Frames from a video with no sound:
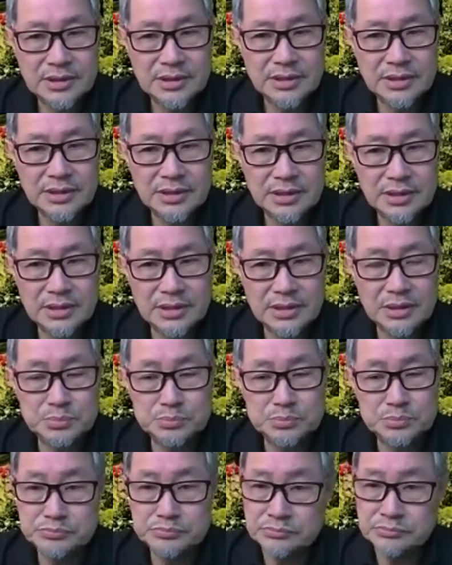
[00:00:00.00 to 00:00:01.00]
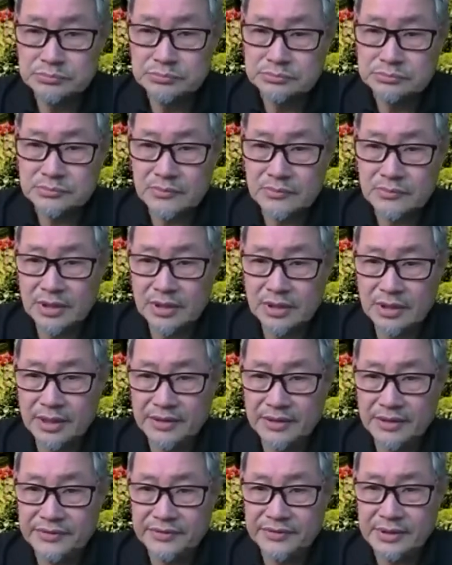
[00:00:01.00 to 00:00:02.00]
Um,
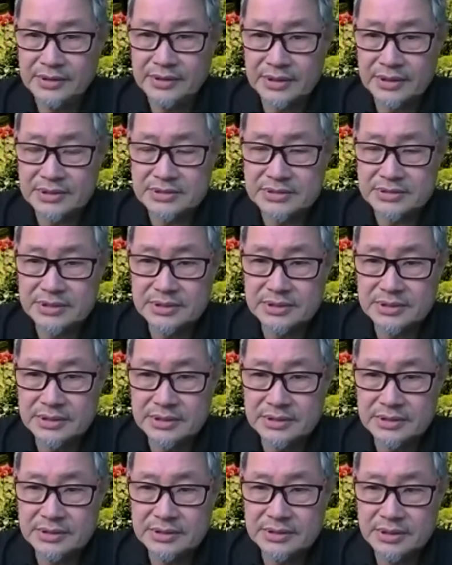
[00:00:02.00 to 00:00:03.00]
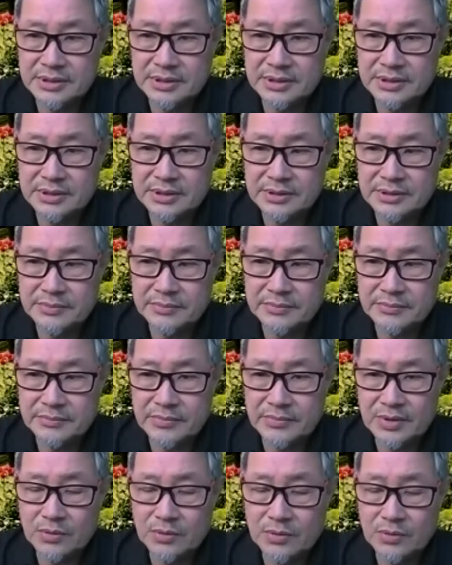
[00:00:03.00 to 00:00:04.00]
I think that the the
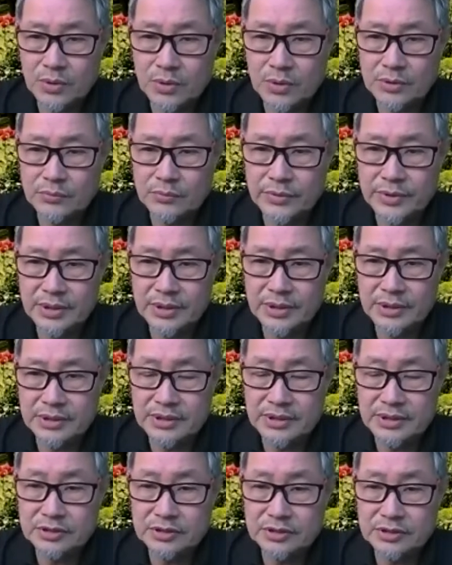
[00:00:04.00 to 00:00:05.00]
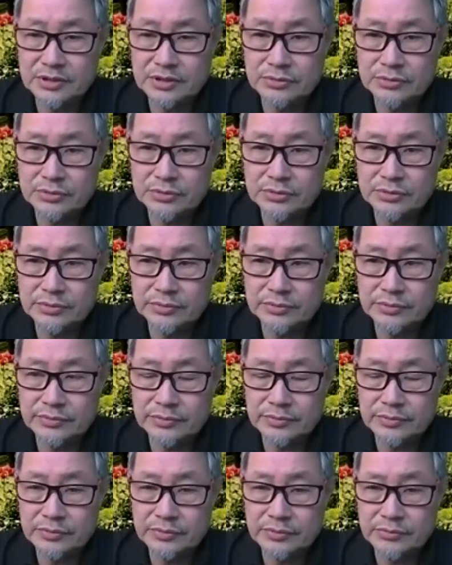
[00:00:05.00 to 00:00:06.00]
what we need to
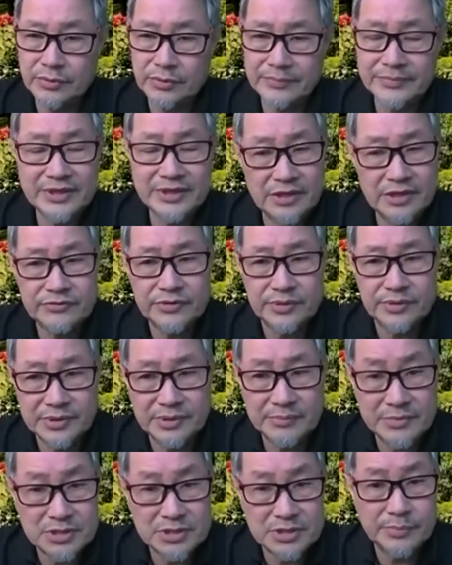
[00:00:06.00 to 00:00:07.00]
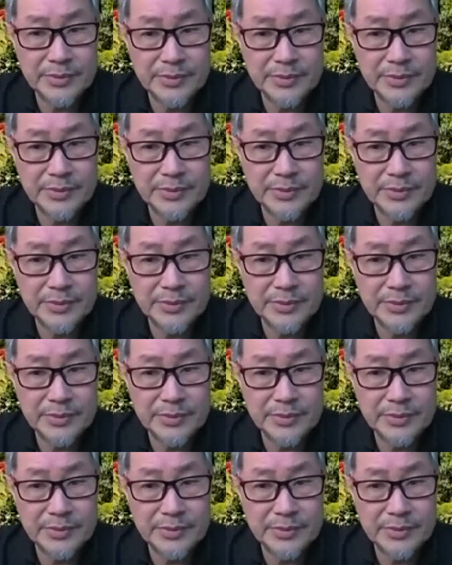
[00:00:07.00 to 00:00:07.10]
what we need from them is to be